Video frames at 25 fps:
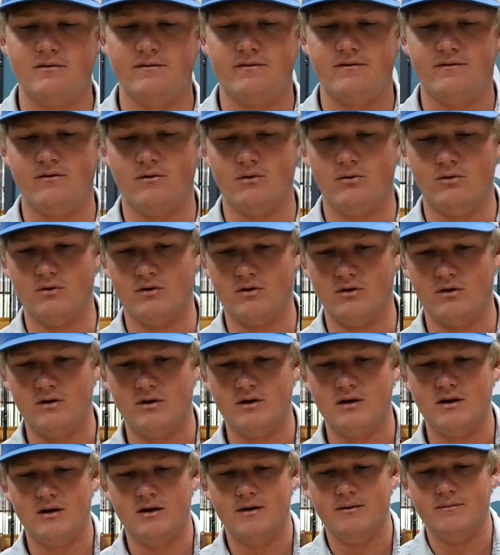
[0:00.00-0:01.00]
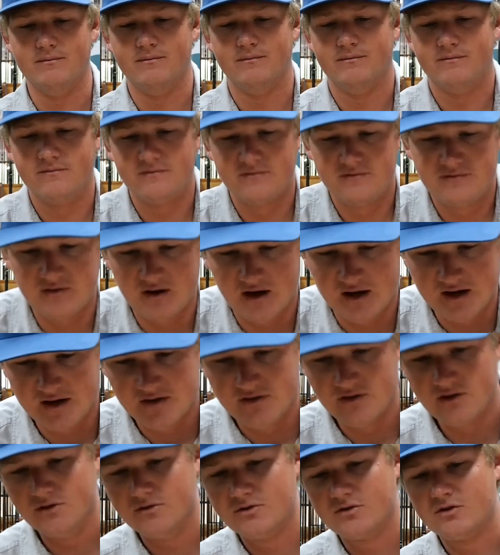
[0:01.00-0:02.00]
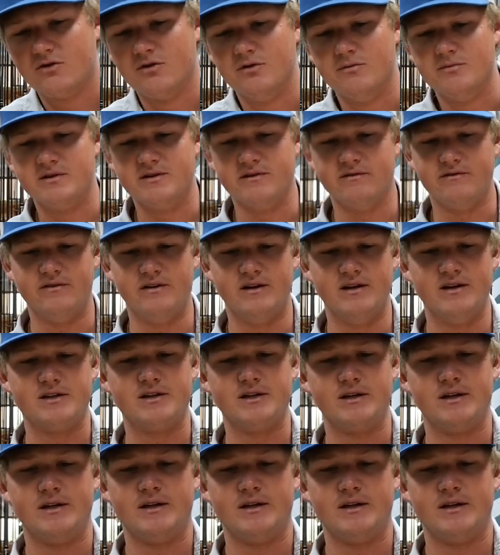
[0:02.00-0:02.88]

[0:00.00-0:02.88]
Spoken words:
for finding those groups of fish.